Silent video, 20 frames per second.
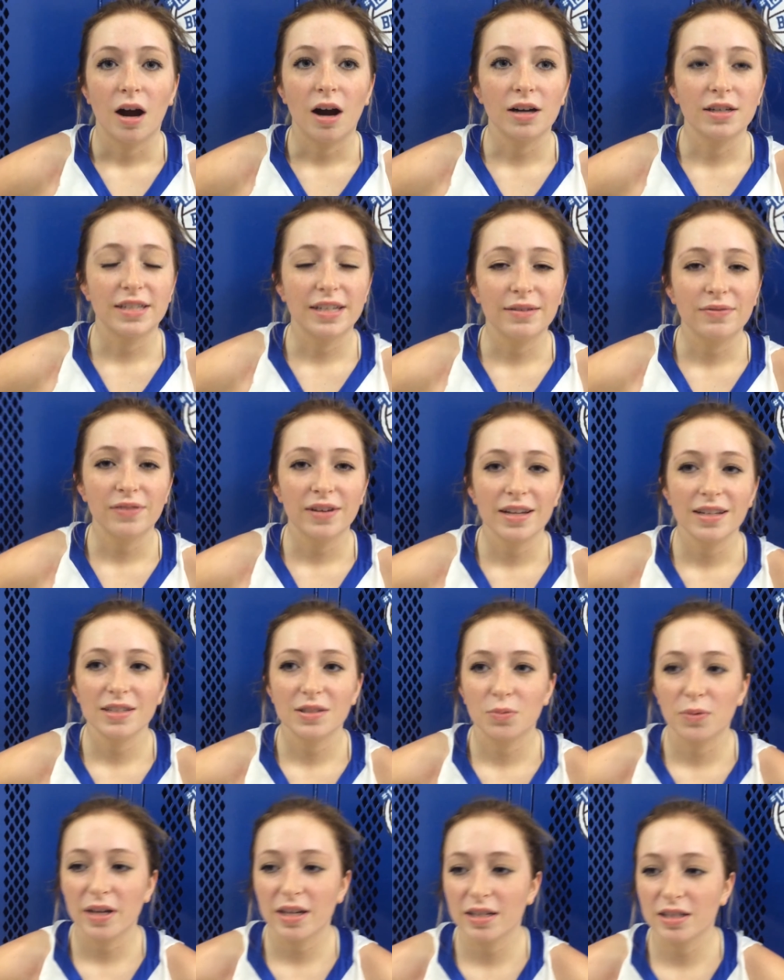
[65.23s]
Our
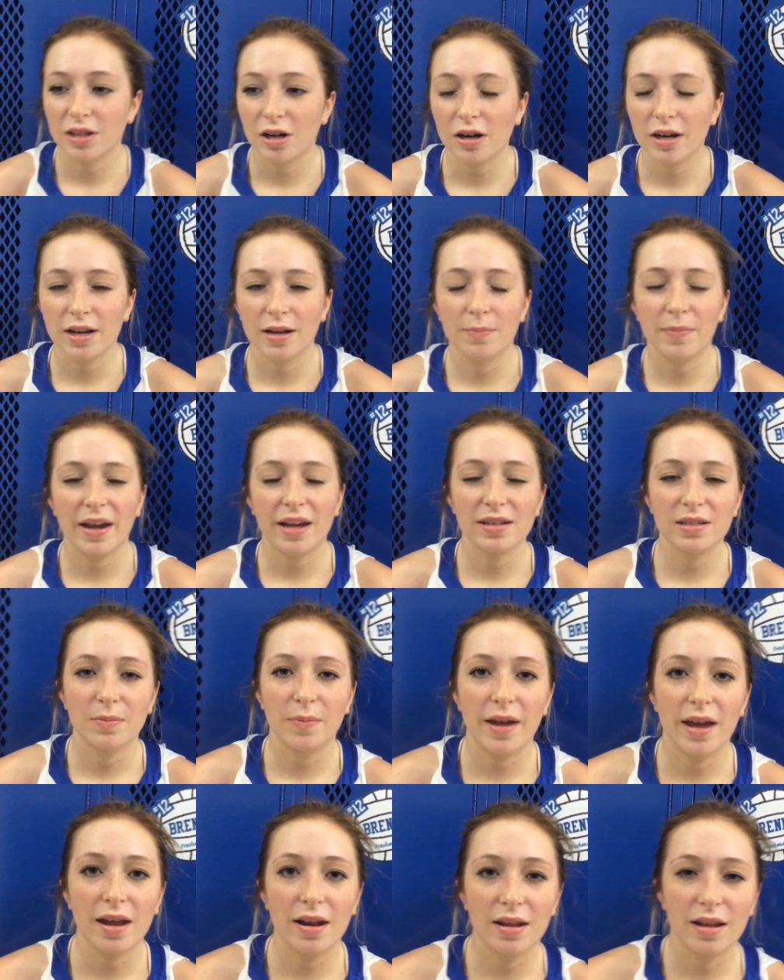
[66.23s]
defense, we started man to
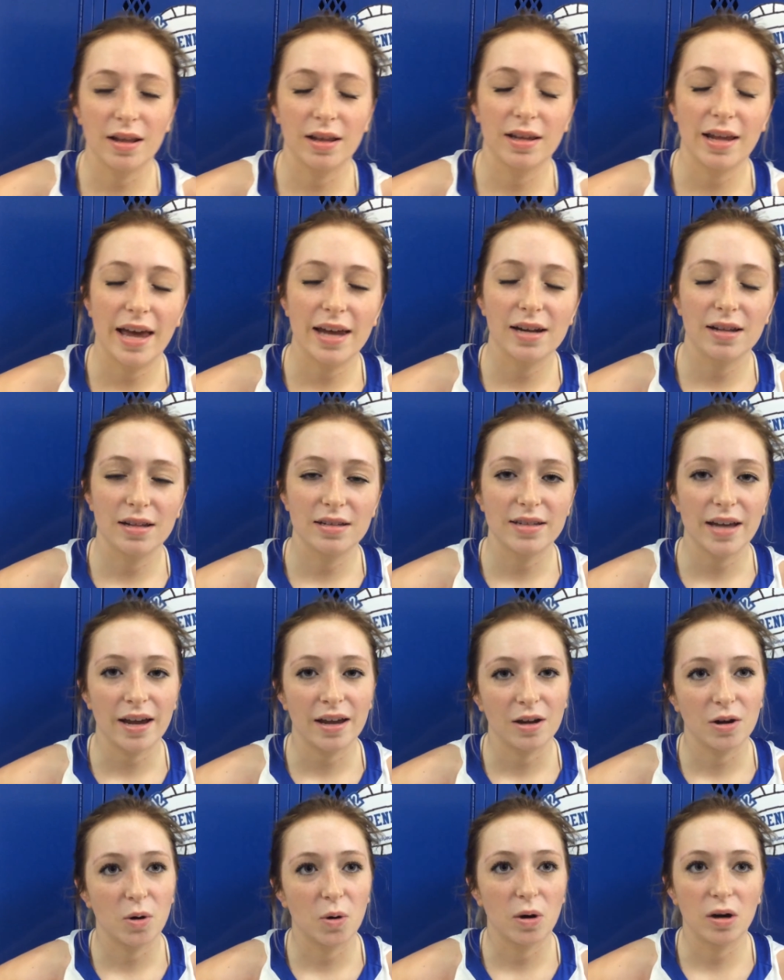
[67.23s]
man the end of the
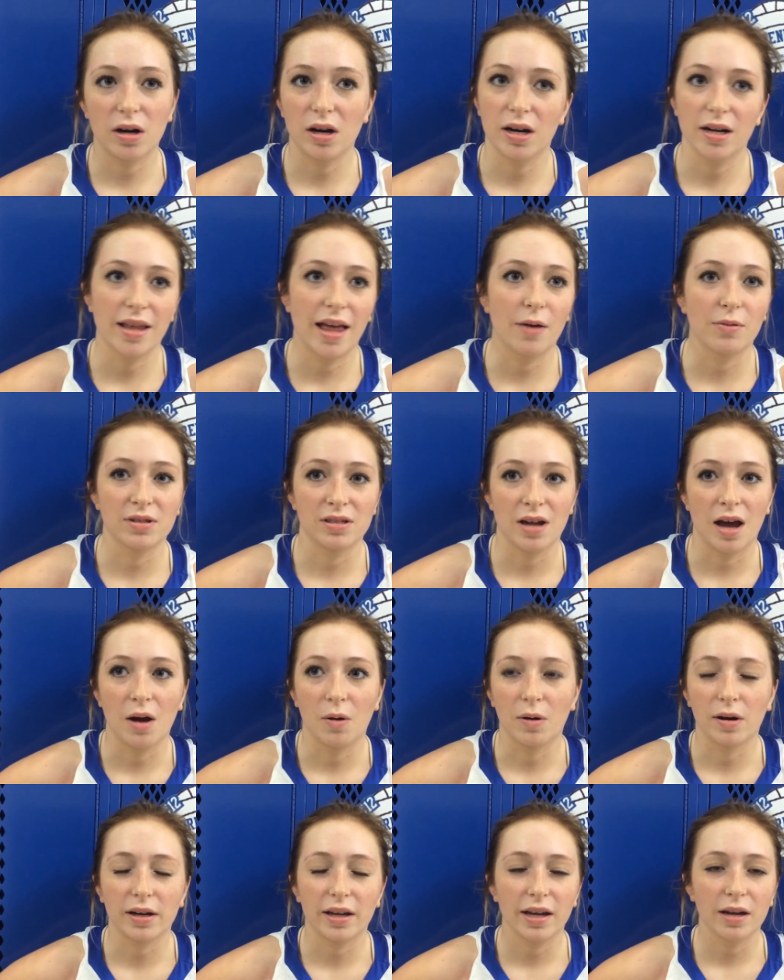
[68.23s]
second quarter, and that was not
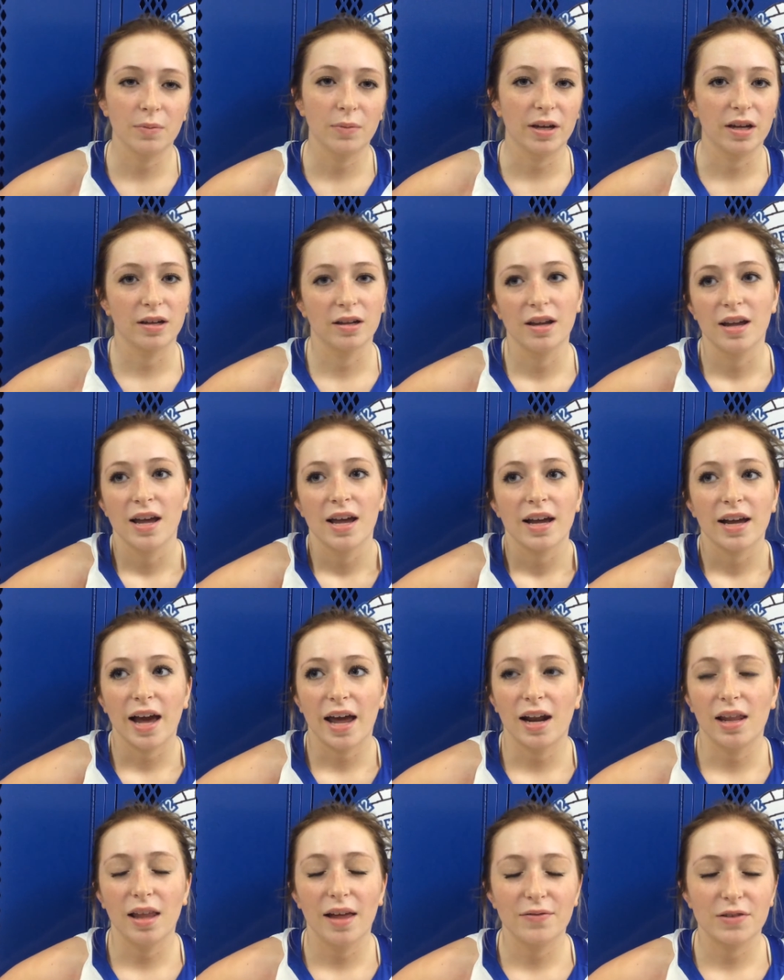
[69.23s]
working. We
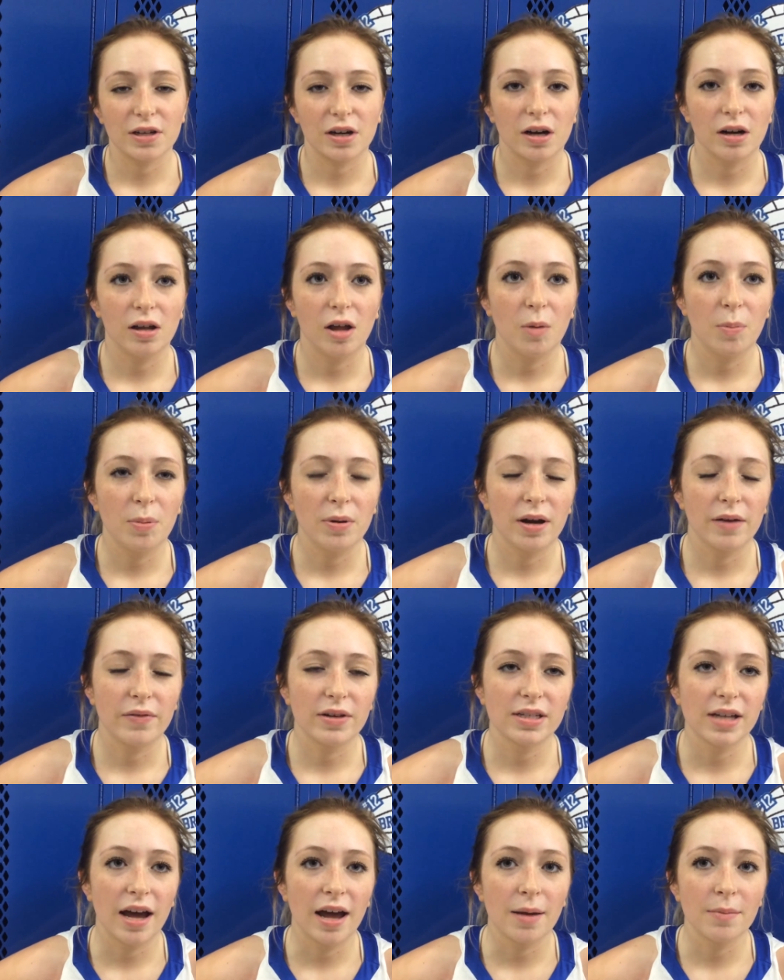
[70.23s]
kind of left a girl open every
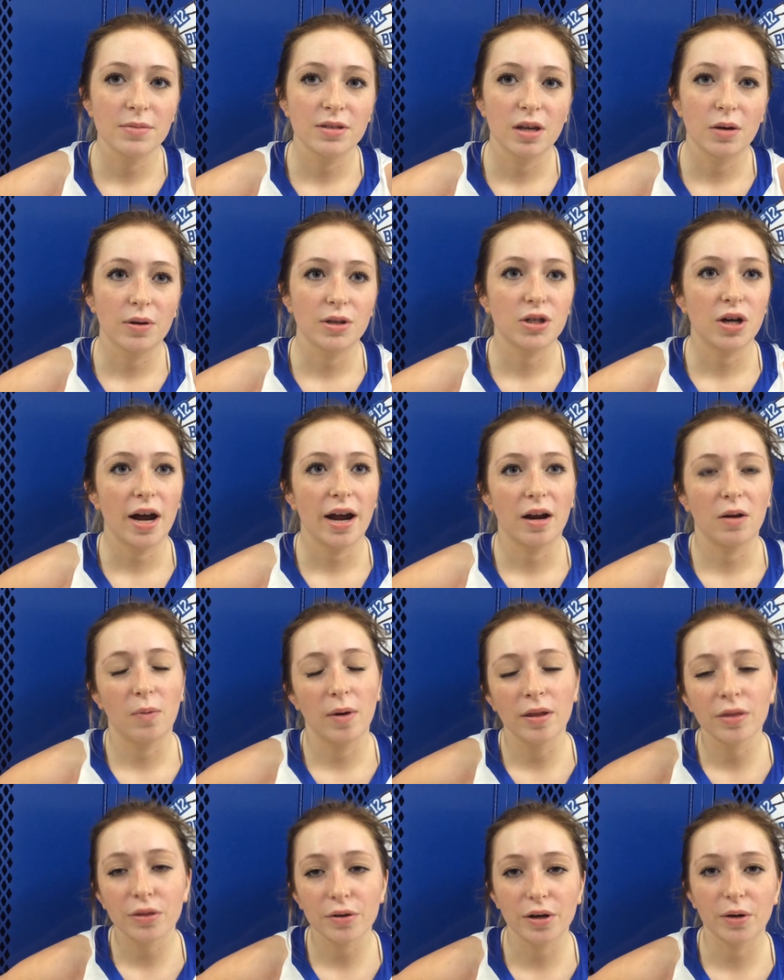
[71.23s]
time, so we tried a
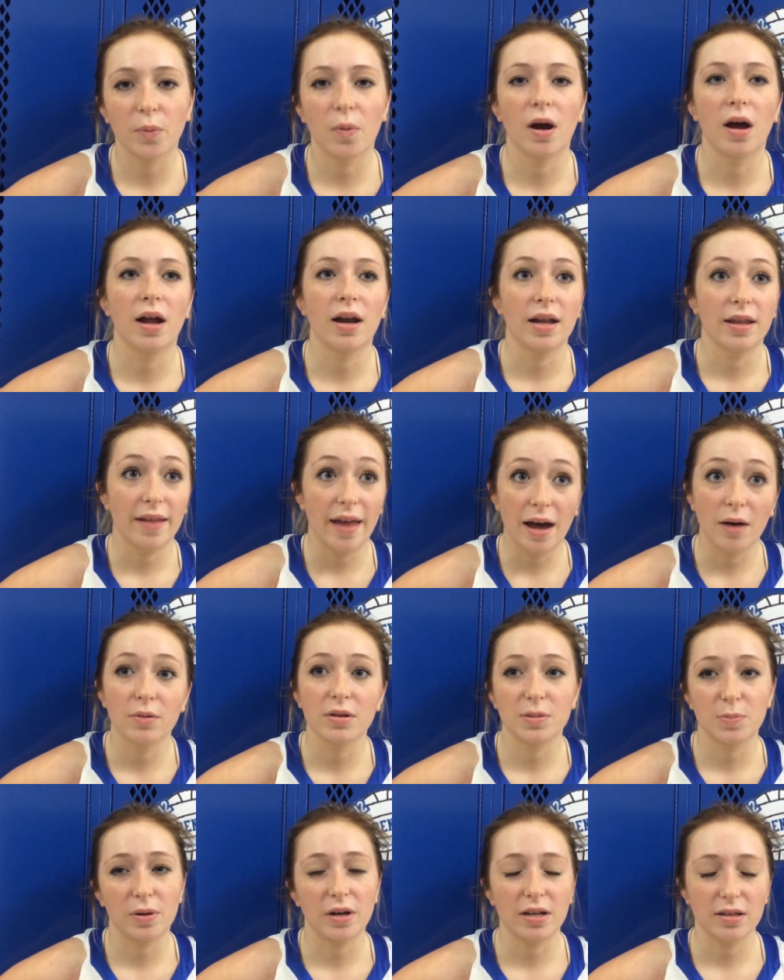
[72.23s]
1 3 1, and that
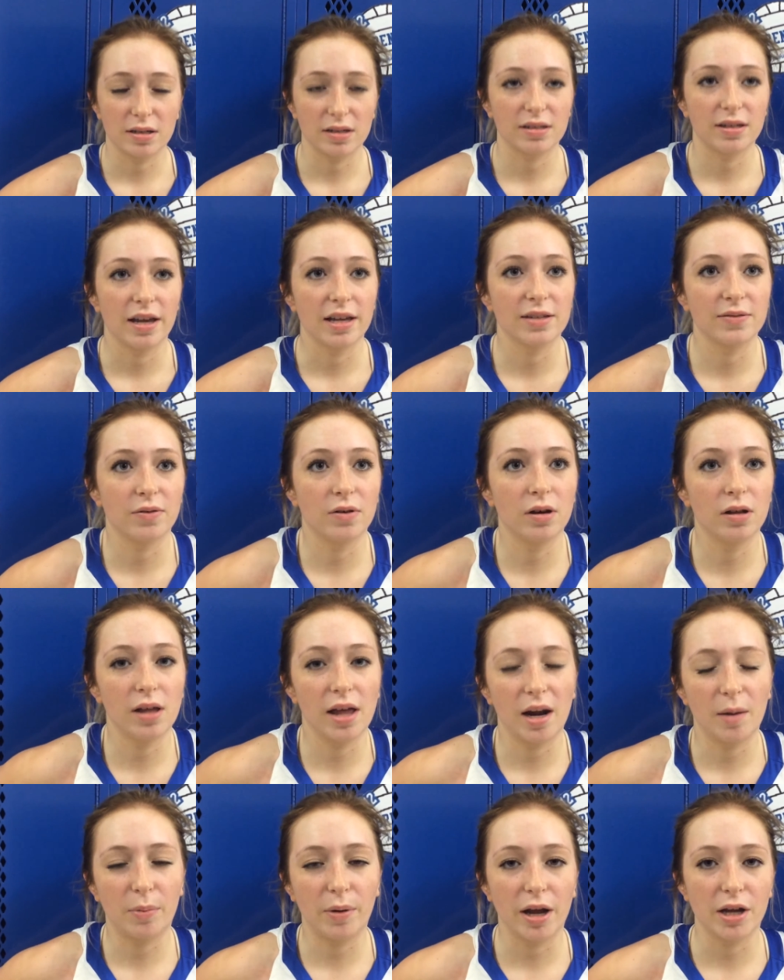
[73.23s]
was pretty successful. A
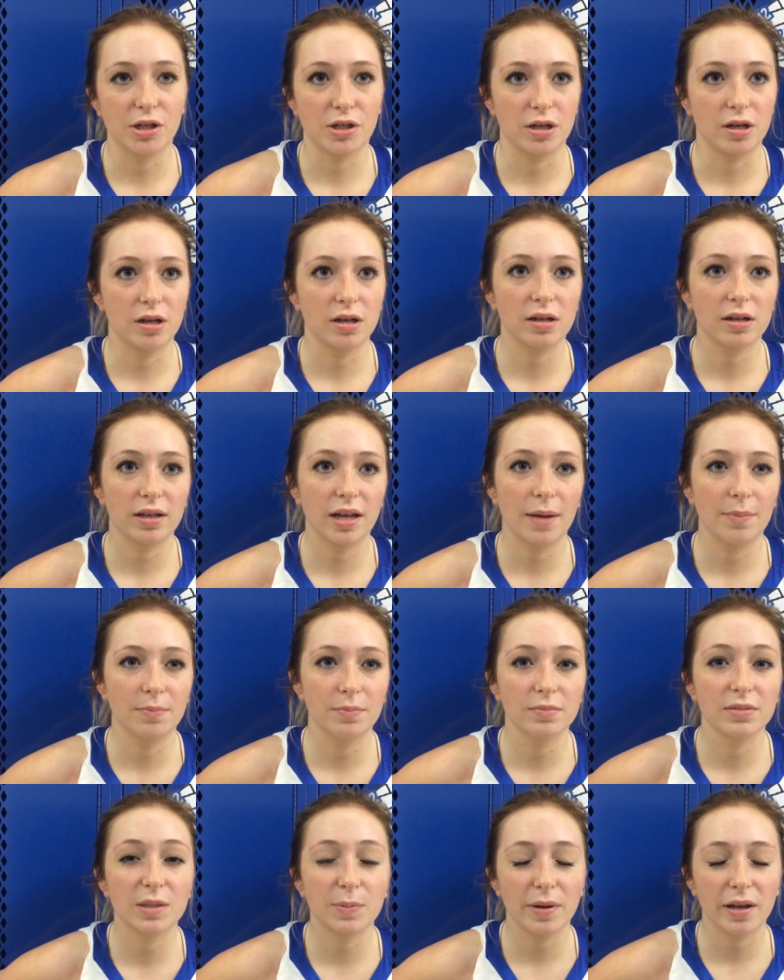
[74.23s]
lot of pressure,
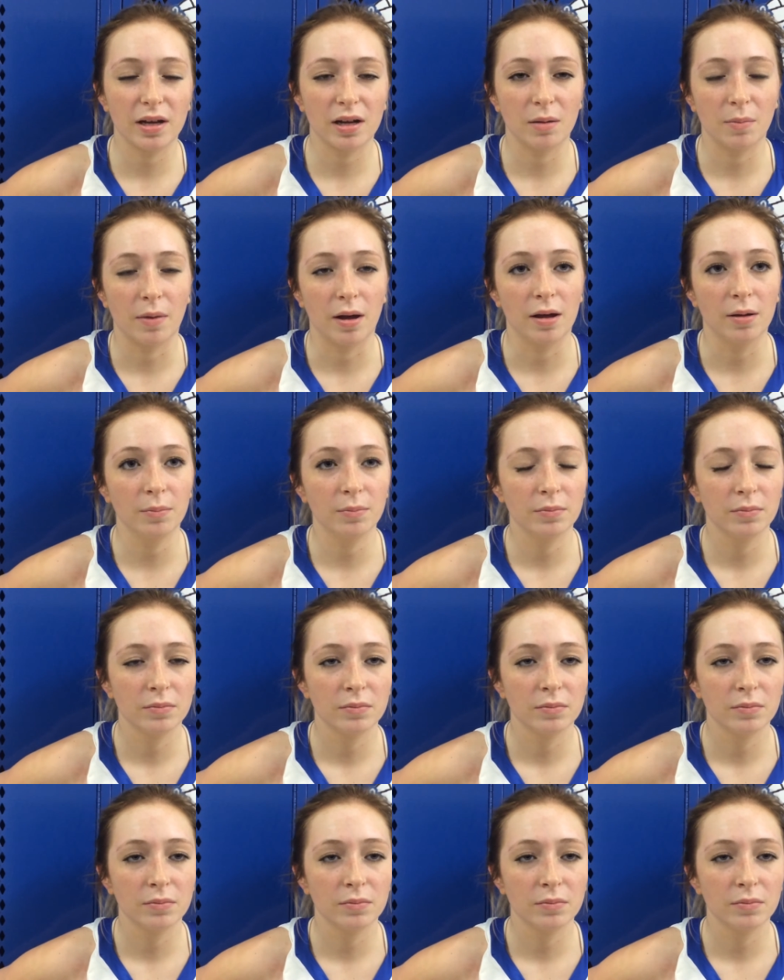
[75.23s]
kept speeding them up.